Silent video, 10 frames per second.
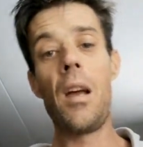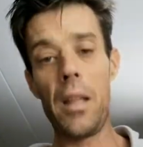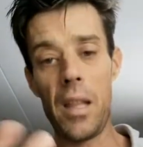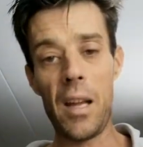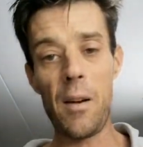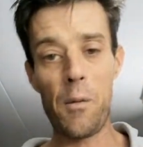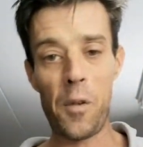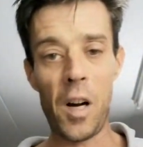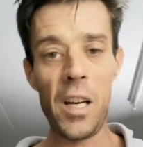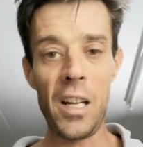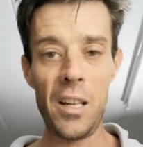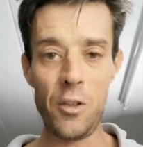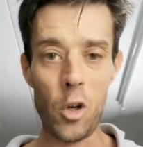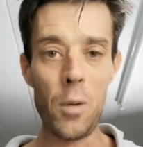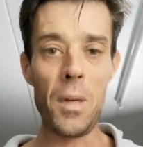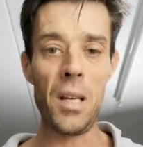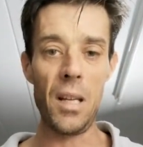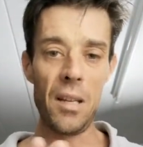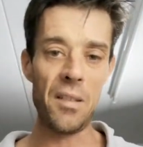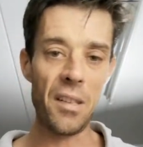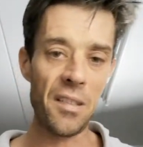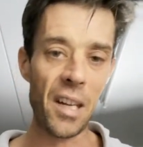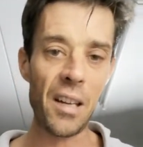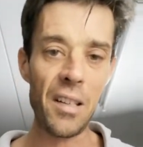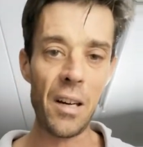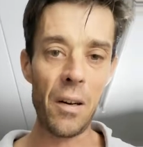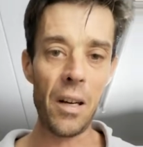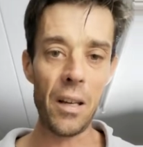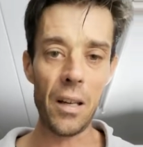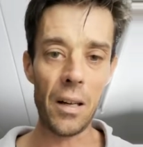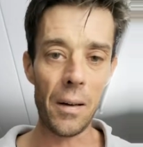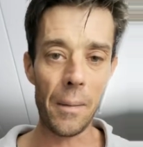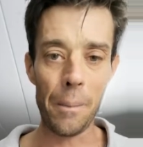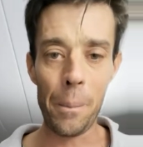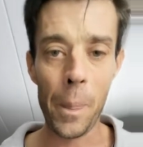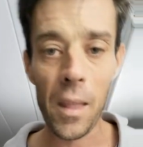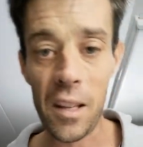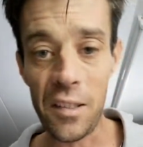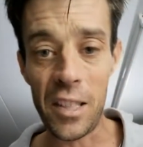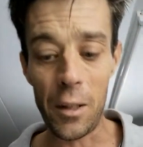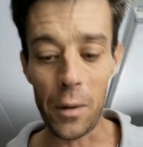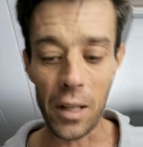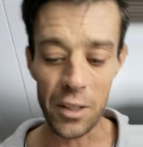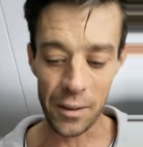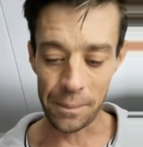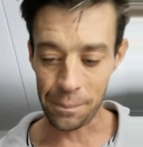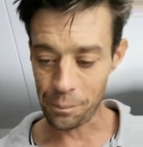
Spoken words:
and then fun and enjoyment is the secondary consideration.